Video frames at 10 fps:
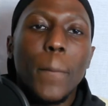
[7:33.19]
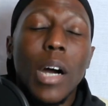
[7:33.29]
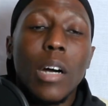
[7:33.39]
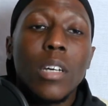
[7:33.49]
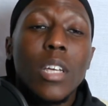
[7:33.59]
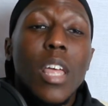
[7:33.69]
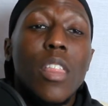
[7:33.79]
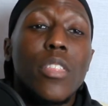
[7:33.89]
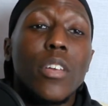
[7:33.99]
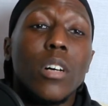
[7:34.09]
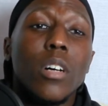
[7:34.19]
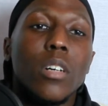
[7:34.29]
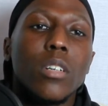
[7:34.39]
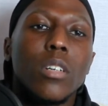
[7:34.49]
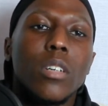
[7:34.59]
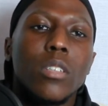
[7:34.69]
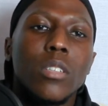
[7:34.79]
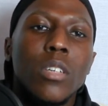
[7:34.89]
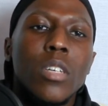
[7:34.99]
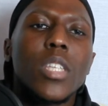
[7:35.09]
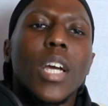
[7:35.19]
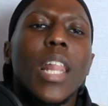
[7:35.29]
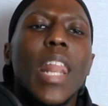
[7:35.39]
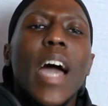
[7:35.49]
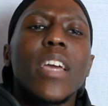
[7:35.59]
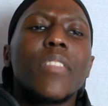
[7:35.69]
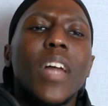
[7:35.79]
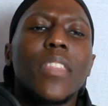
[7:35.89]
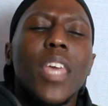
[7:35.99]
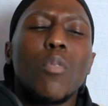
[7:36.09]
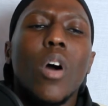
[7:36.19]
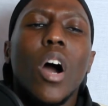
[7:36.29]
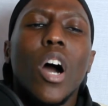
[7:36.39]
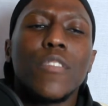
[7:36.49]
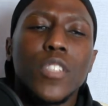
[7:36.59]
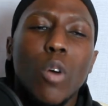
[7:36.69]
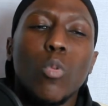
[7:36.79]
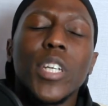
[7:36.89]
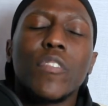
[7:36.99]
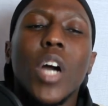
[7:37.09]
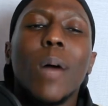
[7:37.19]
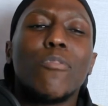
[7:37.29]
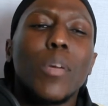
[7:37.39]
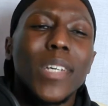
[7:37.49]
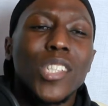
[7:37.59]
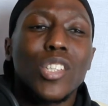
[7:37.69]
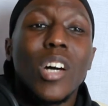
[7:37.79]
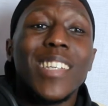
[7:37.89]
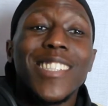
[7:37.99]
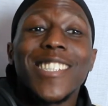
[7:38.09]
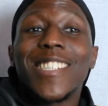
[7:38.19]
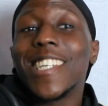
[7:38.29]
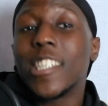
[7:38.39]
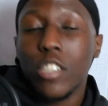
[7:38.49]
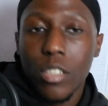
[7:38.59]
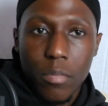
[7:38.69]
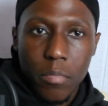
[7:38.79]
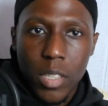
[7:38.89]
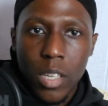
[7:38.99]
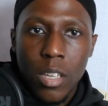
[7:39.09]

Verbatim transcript: but the the client that they were after would have come from a certain system.